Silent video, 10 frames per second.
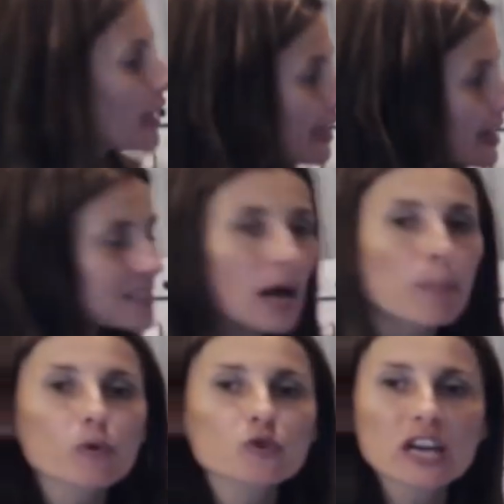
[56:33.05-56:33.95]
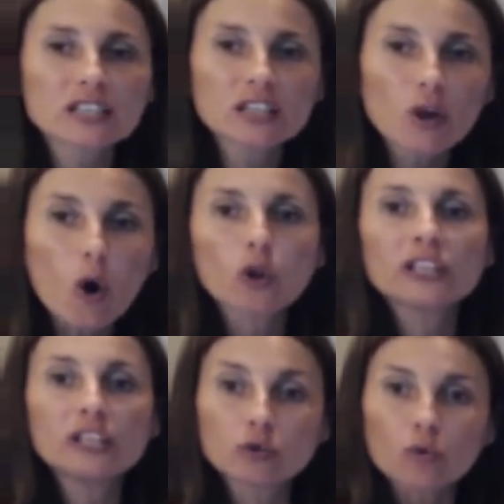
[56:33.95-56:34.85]
and I start projecting
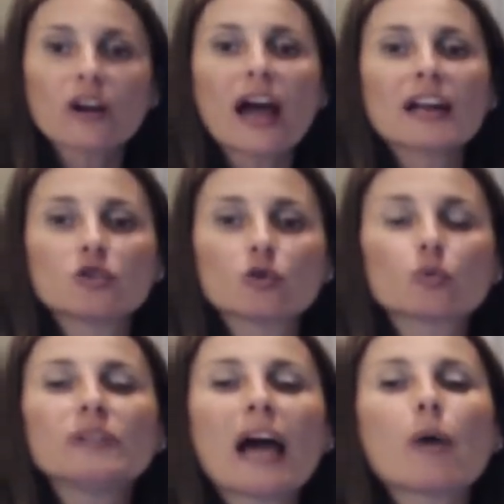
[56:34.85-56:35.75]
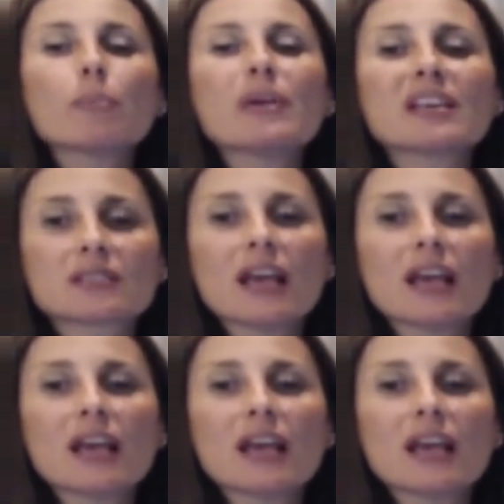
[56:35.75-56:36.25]
only through gratitude without me